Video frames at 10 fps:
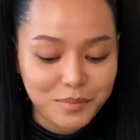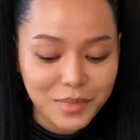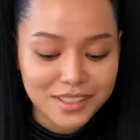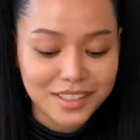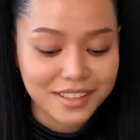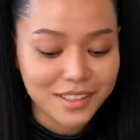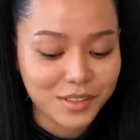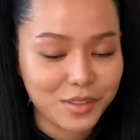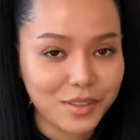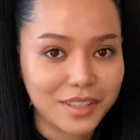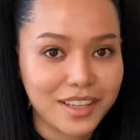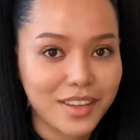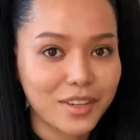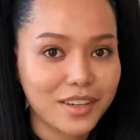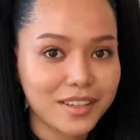Mixing these two
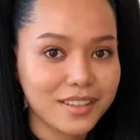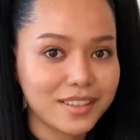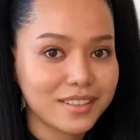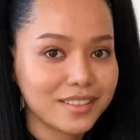together,